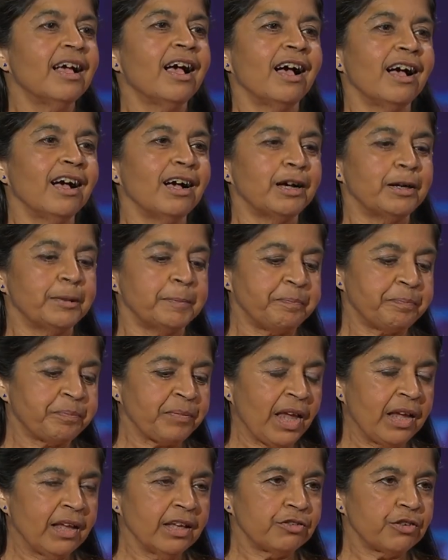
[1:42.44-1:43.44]

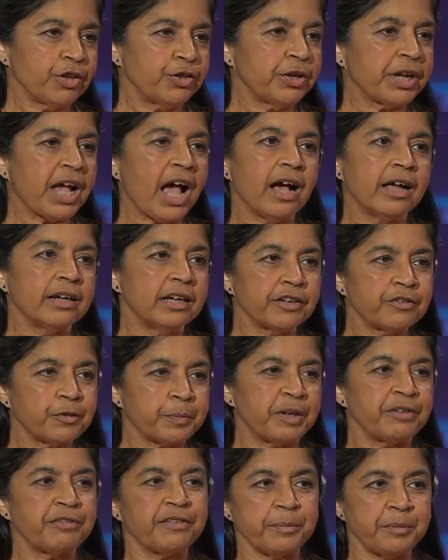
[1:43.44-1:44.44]
So you can't
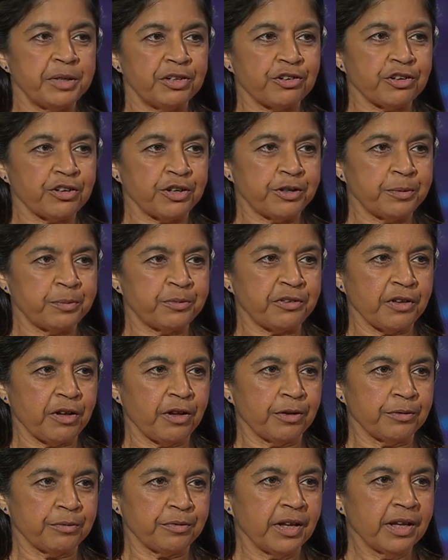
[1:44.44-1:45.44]
express them in terms
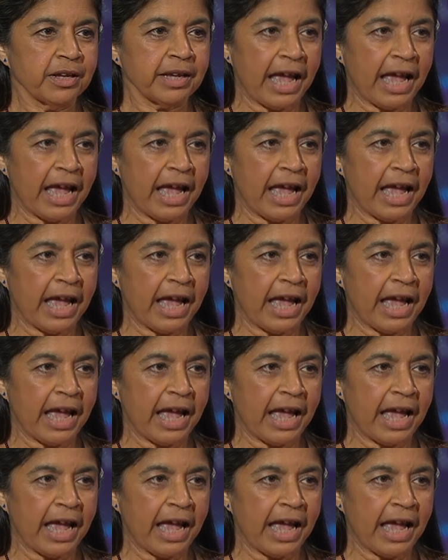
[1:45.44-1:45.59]
of